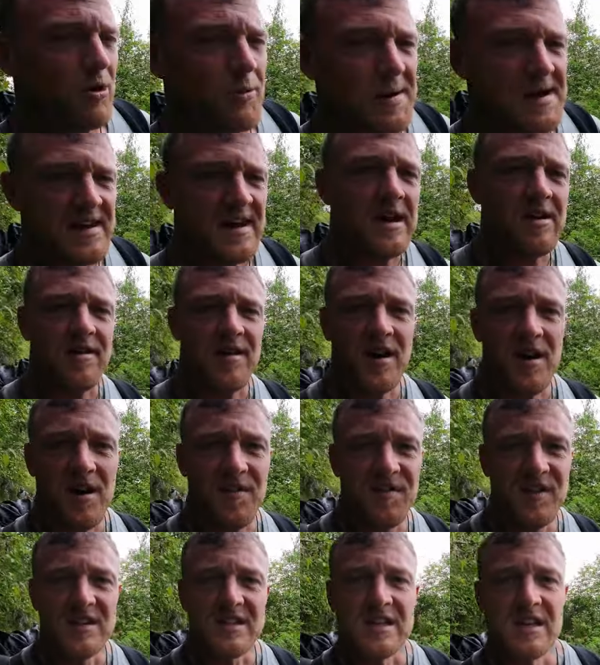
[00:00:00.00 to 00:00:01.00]
We're about an hour and a
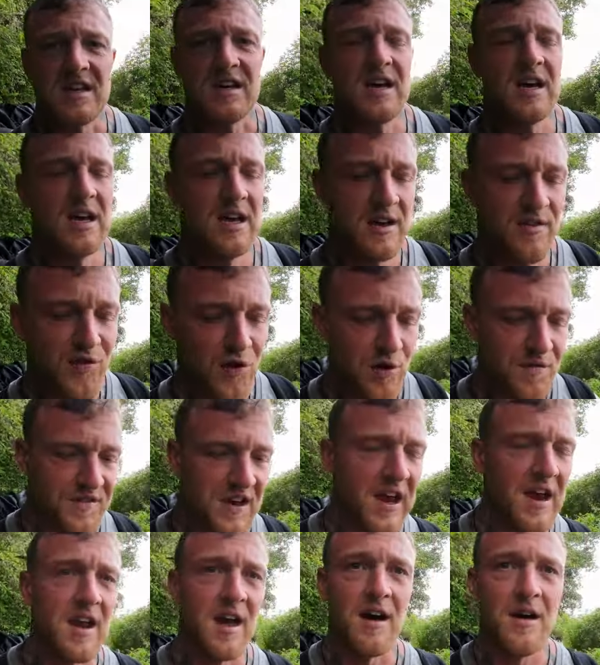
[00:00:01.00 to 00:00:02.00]
half into the fourth
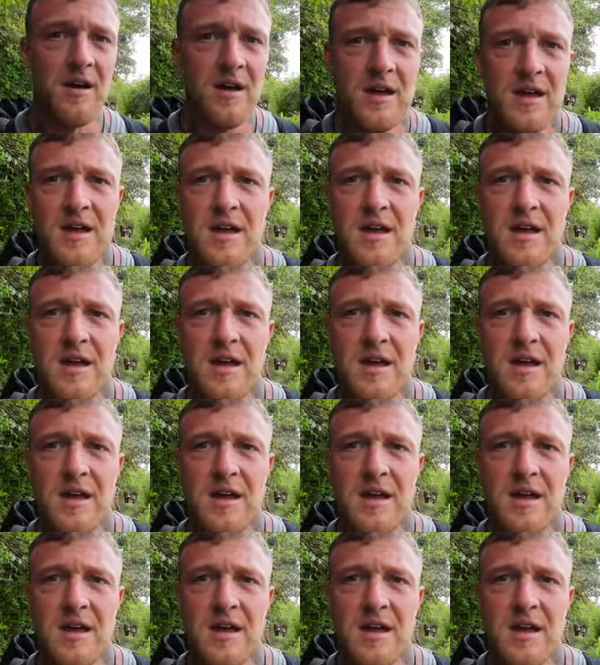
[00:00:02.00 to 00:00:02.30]
day now.